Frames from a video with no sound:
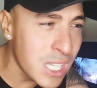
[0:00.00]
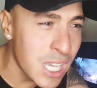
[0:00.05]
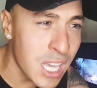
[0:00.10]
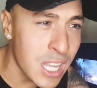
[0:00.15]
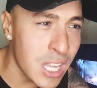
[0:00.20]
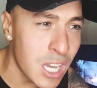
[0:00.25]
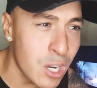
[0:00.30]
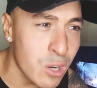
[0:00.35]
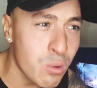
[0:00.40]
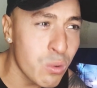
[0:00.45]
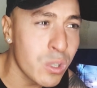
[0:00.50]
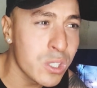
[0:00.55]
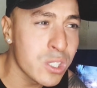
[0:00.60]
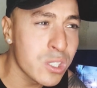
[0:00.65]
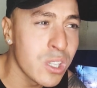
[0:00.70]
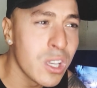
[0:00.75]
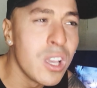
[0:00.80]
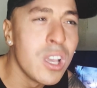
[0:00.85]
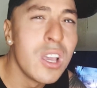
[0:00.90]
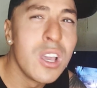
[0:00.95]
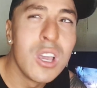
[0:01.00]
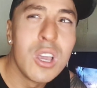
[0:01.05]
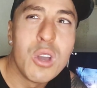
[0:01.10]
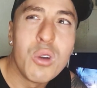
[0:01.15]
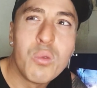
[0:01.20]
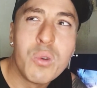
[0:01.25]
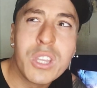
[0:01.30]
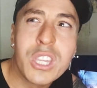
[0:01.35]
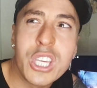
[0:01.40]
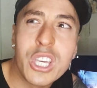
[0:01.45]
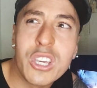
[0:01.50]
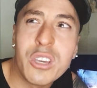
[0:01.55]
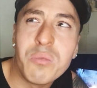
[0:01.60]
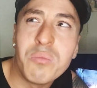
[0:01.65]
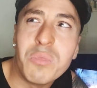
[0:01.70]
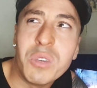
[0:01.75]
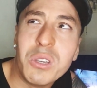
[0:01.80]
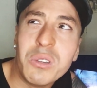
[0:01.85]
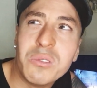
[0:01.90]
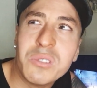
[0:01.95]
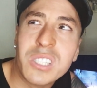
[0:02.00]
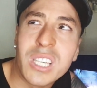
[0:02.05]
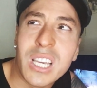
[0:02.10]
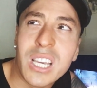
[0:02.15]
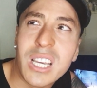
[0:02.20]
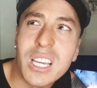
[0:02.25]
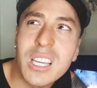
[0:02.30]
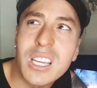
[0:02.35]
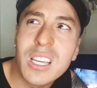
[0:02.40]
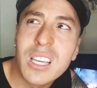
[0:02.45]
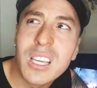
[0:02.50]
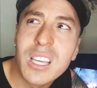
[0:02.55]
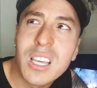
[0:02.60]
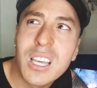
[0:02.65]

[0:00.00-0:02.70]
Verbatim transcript: get that across with her music.